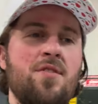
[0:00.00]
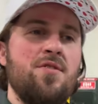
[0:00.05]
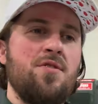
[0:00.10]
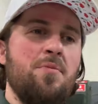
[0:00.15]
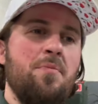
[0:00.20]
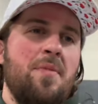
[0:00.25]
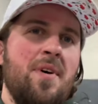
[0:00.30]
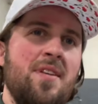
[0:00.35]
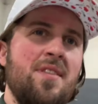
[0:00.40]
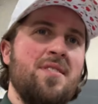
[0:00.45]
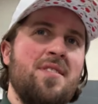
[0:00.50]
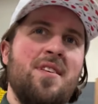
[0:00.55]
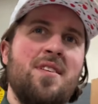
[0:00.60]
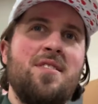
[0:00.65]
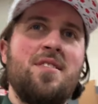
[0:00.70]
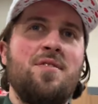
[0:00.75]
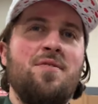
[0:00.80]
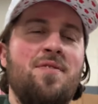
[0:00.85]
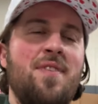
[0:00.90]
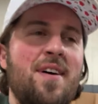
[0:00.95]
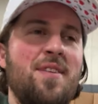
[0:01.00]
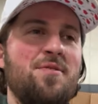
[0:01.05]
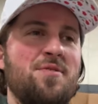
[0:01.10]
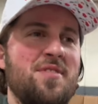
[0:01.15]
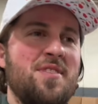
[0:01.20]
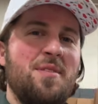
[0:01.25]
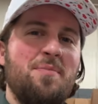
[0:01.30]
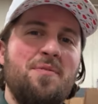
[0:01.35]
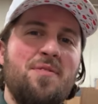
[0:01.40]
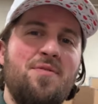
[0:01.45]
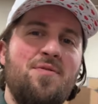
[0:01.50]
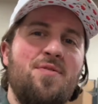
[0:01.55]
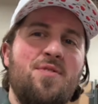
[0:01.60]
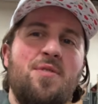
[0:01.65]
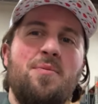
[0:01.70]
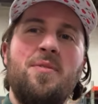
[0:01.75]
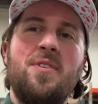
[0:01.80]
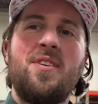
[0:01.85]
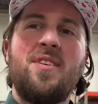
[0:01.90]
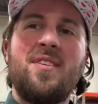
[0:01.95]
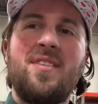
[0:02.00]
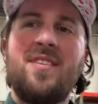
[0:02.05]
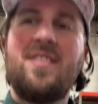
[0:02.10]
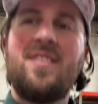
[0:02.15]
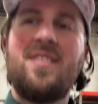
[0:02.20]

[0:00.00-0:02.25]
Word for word: So Ben says he found something for me.